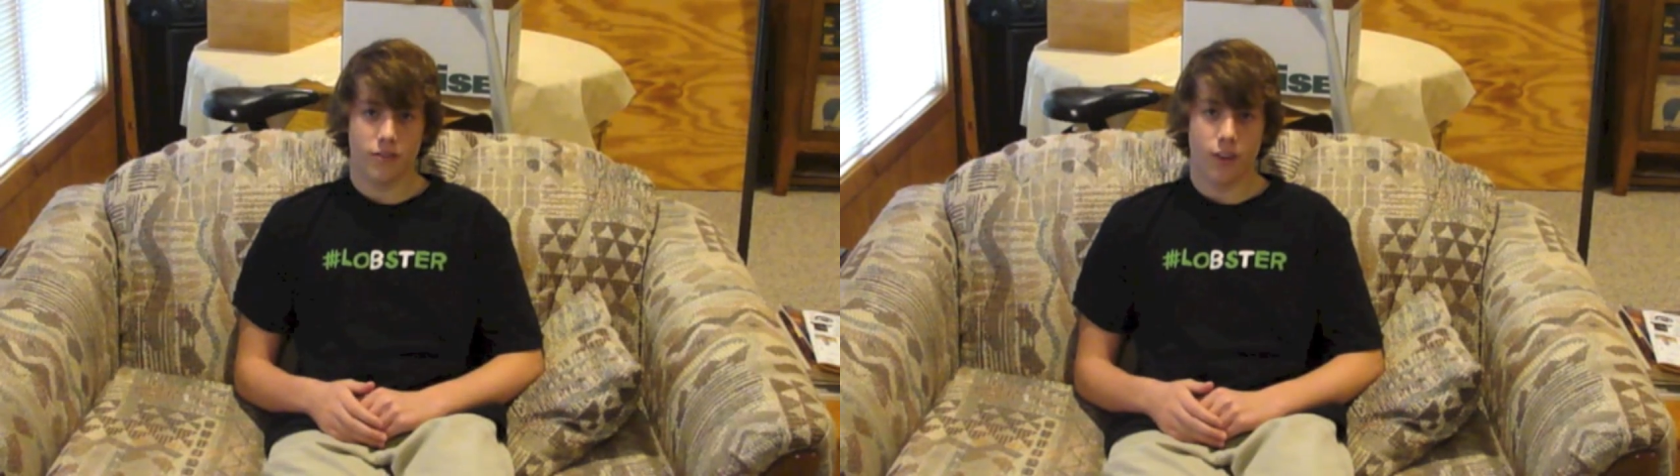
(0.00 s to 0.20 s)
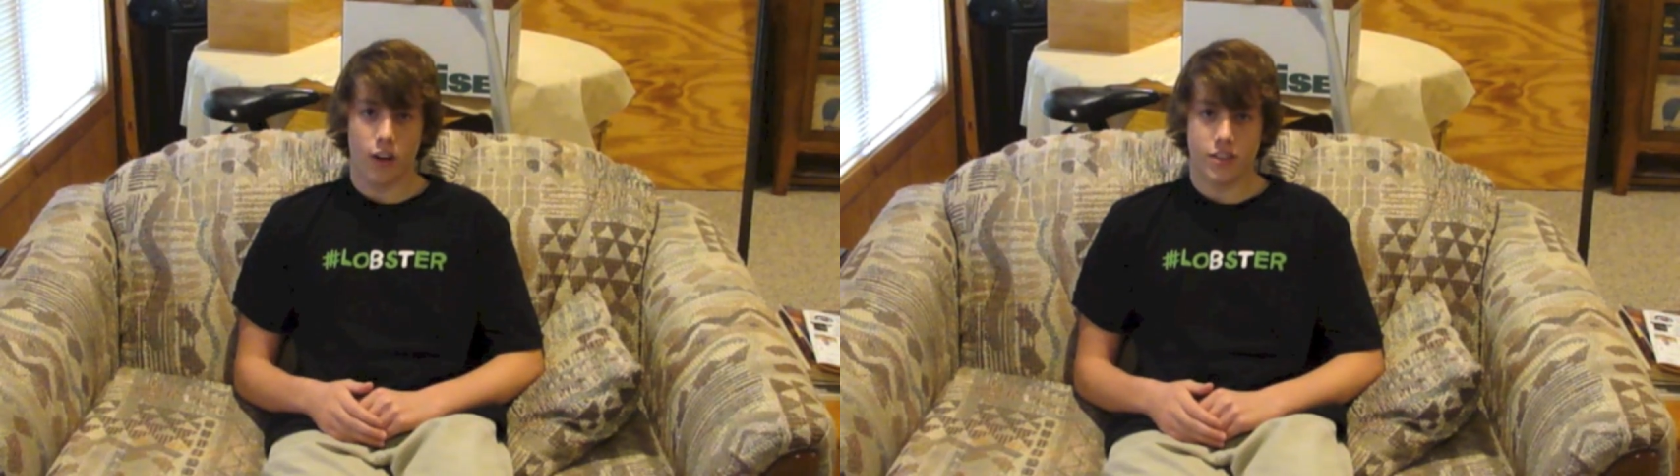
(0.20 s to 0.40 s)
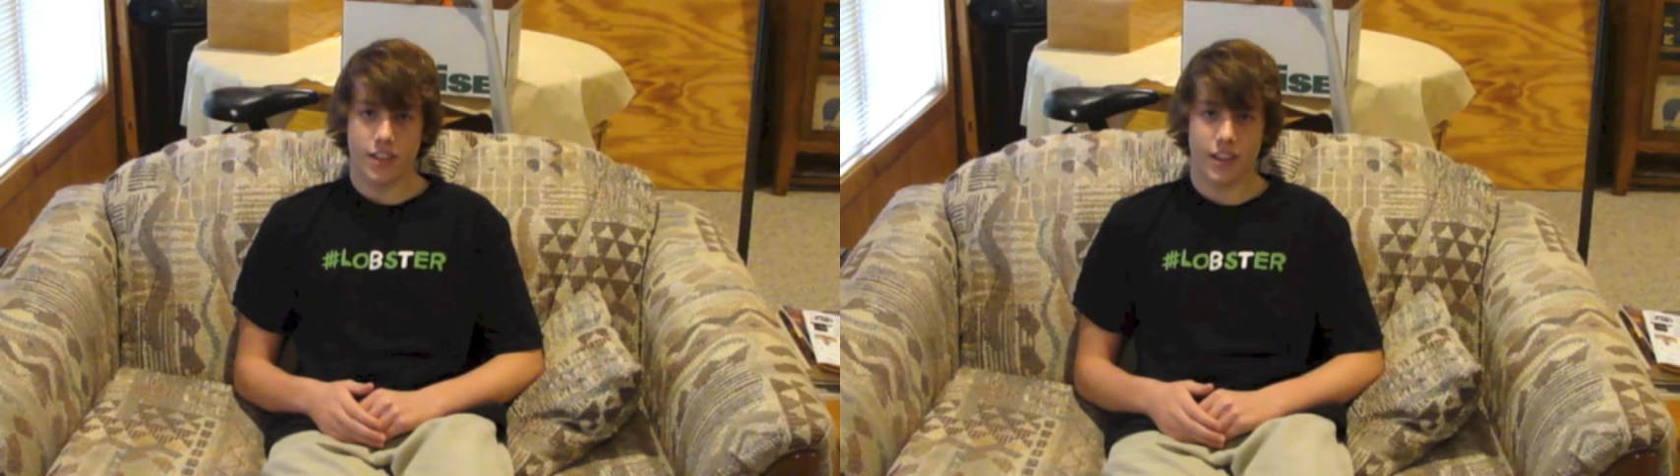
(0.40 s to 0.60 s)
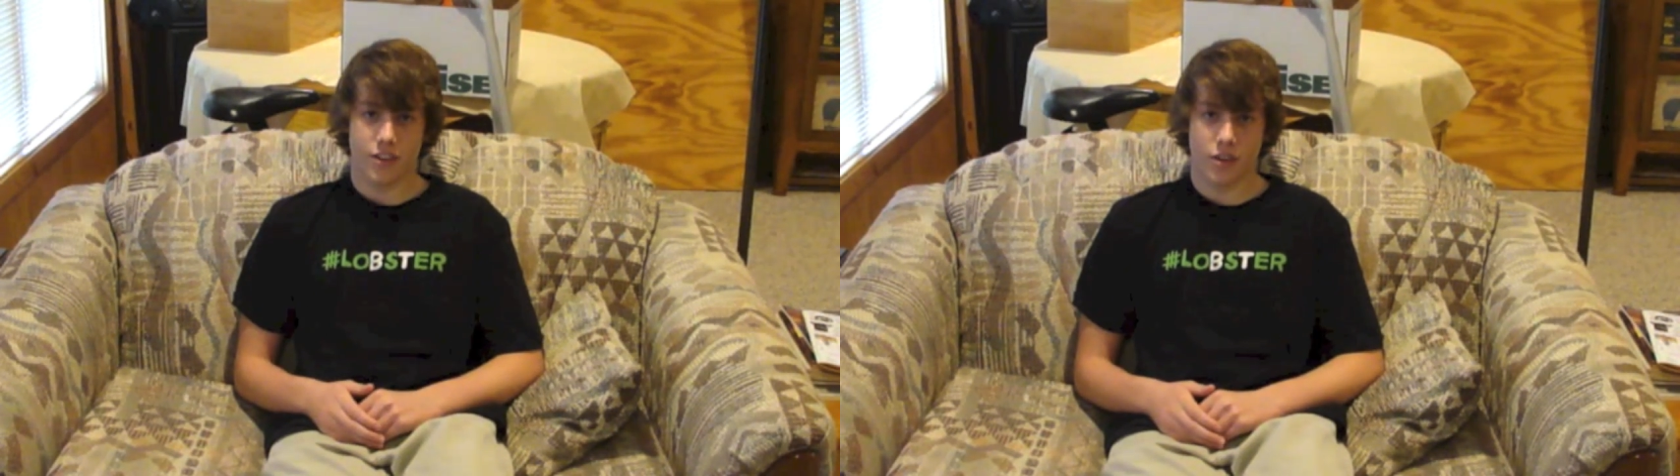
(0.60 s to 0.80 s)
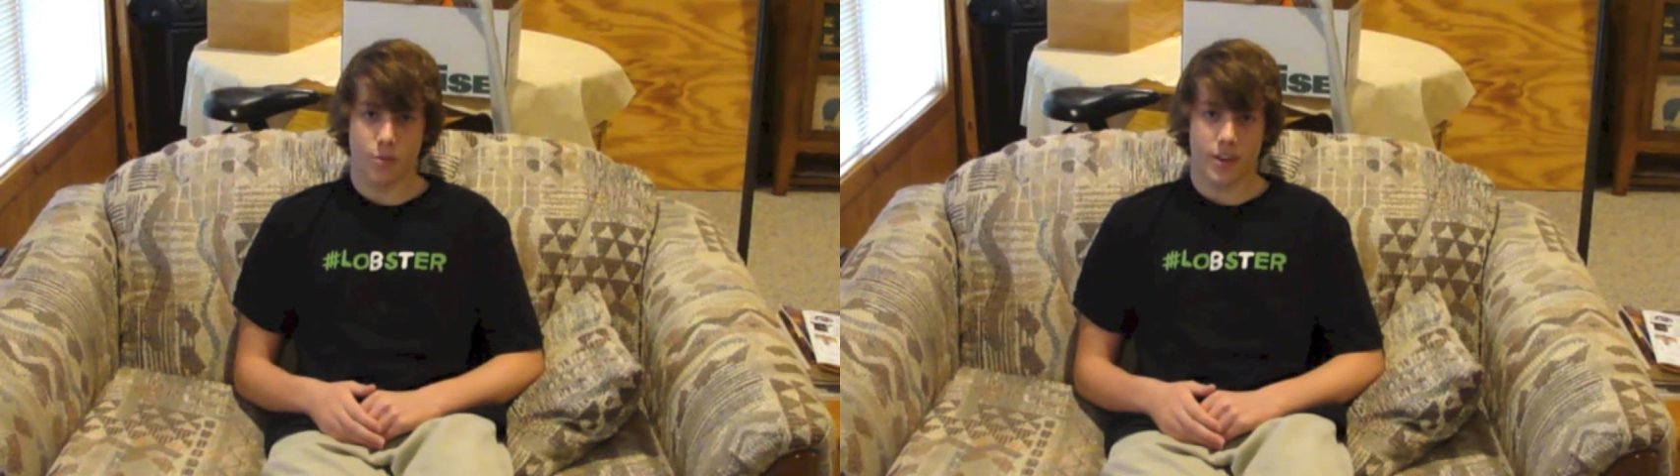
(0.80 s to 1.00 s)
falls into the
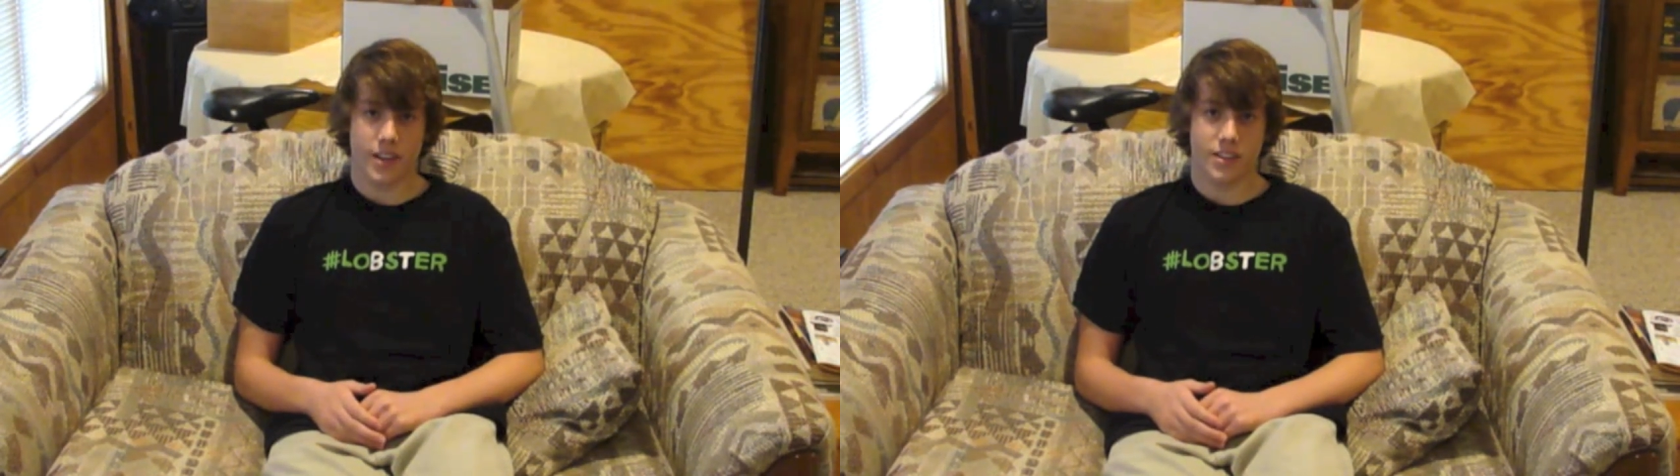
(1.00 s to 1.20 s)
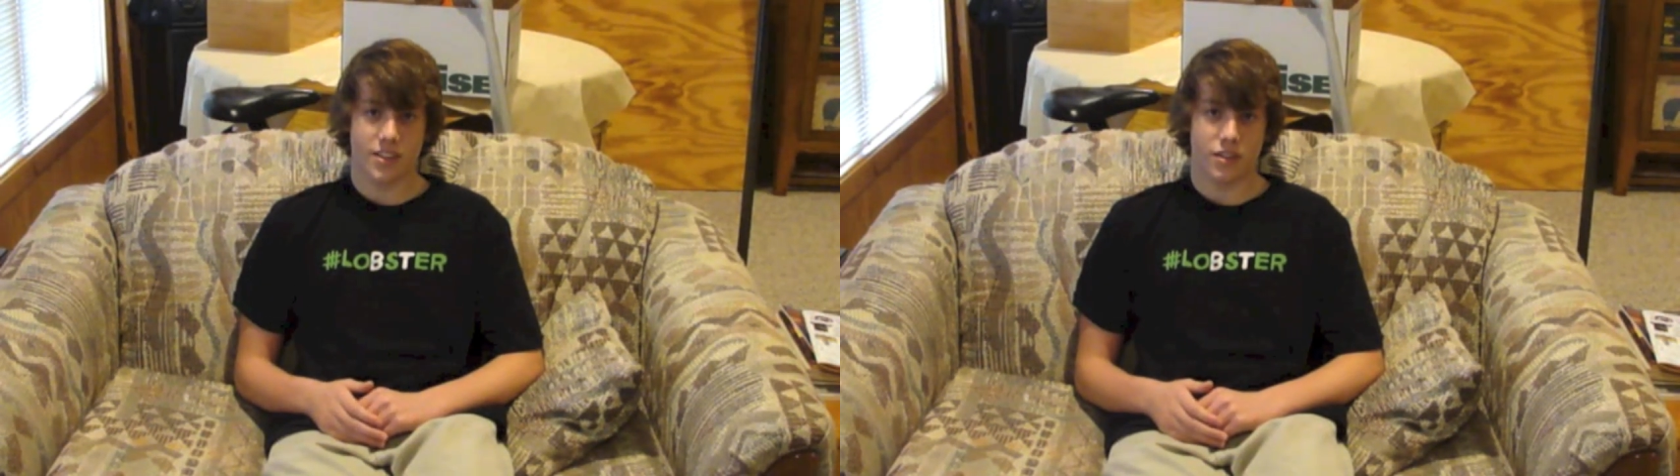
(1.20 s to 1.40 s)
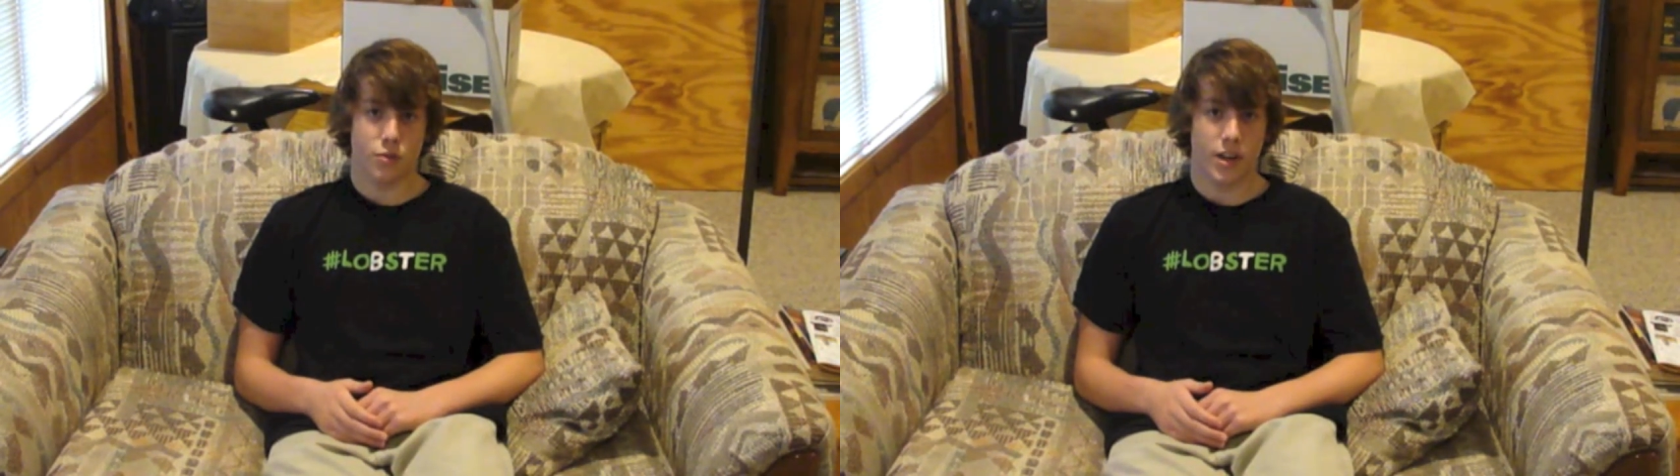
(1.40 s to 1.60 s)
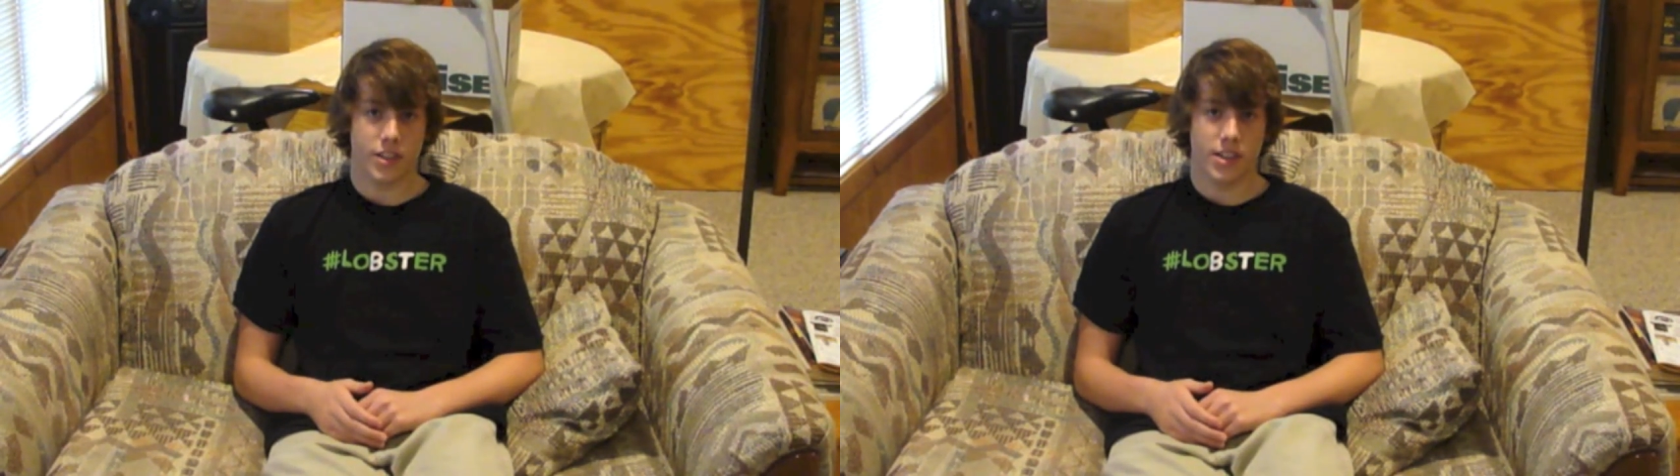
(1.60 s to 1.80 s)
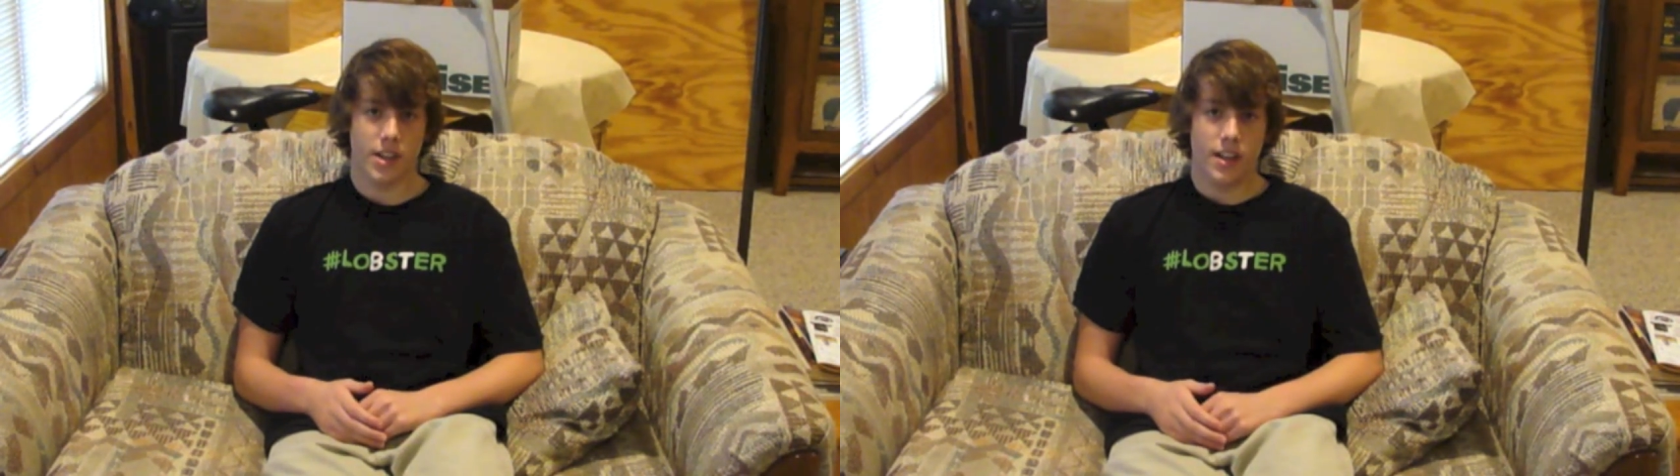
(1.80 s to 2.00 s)
tube, and hits the switch.